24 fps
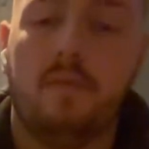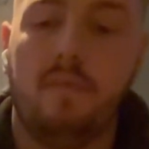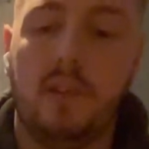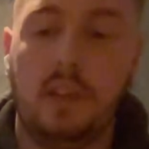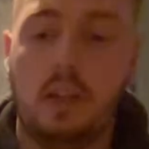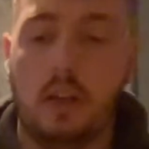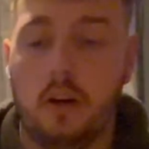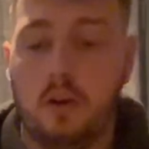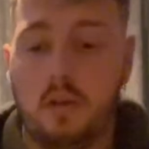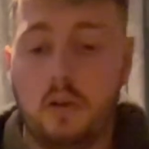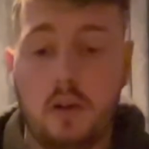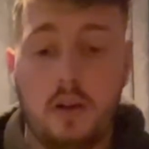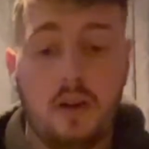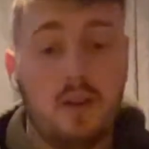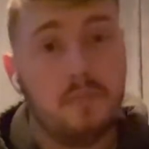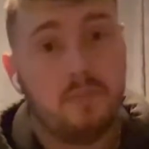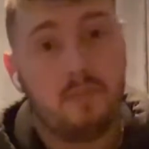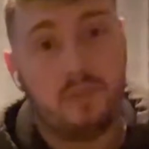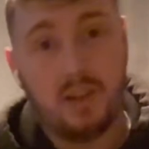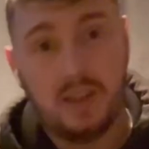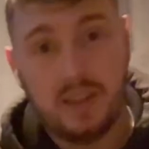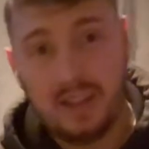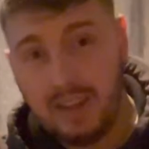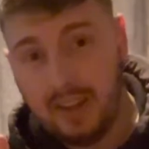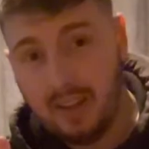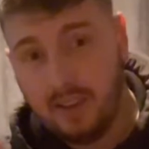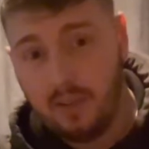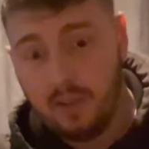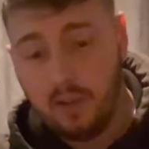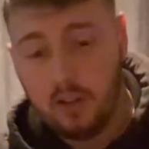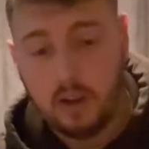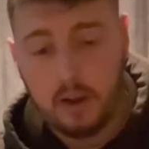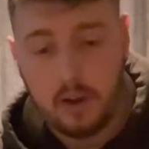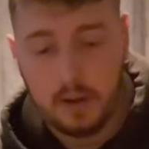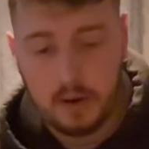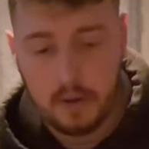you know, pretty neat
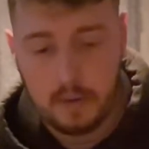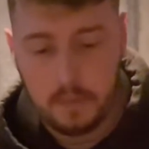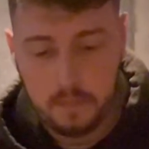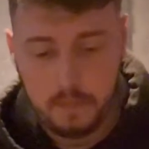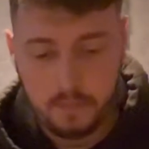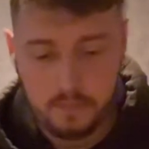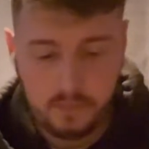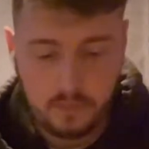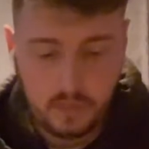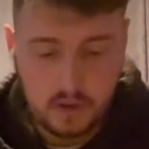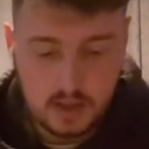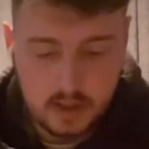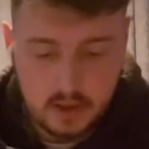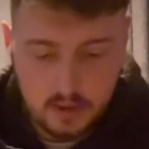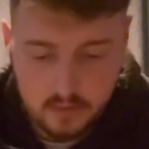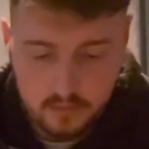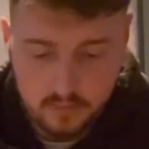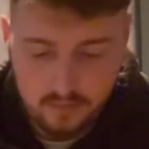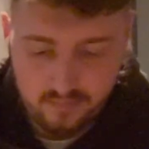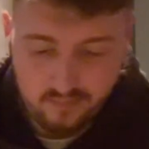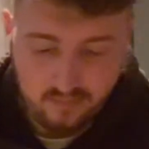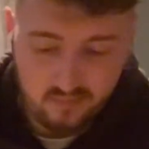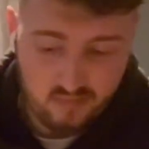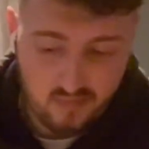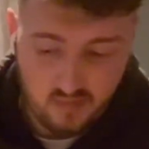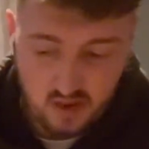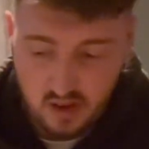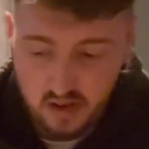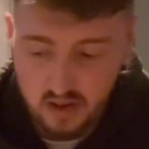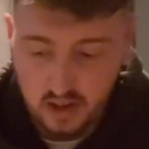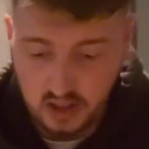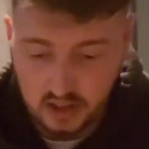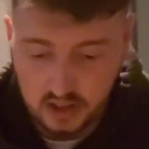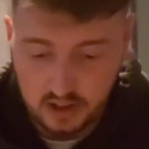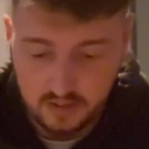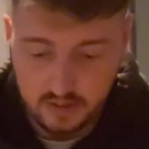little
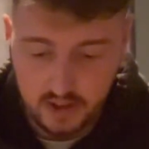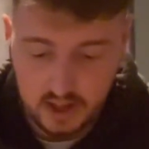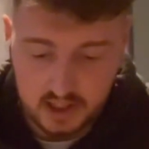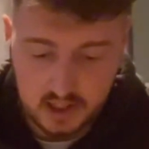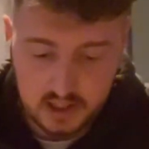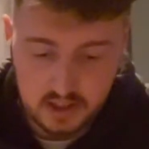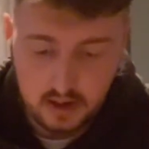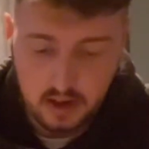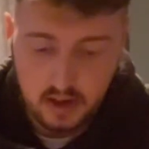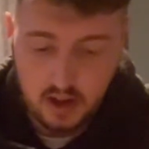thing they've added.